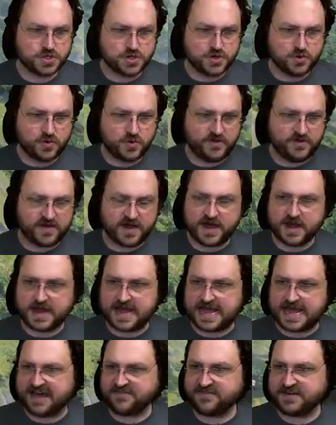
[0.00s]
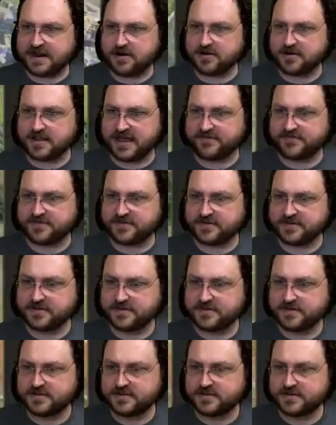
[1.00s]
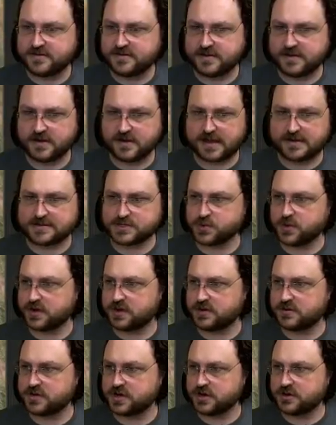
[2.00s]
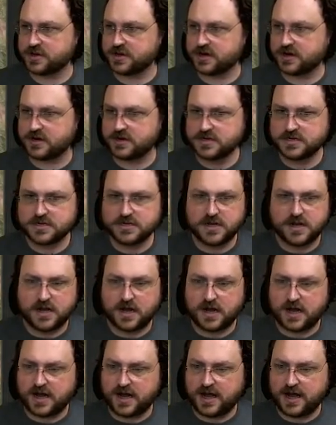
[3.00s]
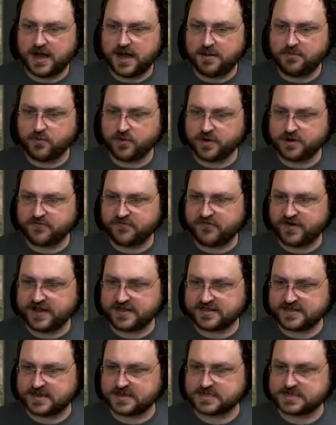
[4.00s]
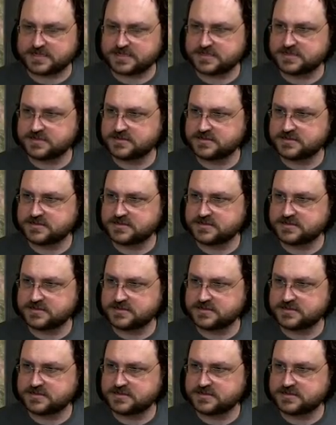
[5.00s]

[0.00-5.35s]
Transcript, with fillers: We've got half an hour left. Okay, I was worried he would go here. Um, we're going to fight this.